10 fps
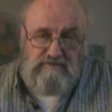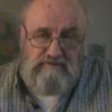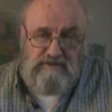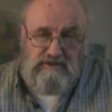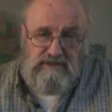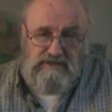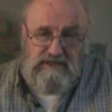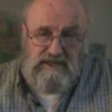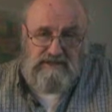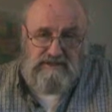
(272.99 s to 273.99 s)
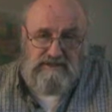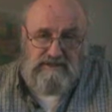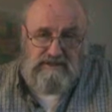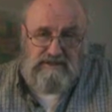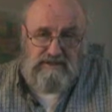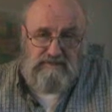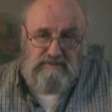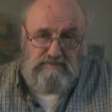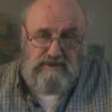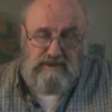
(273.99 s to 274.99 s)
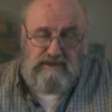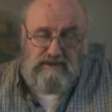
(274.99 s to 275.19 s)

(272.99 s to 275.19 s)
for this access and then repeat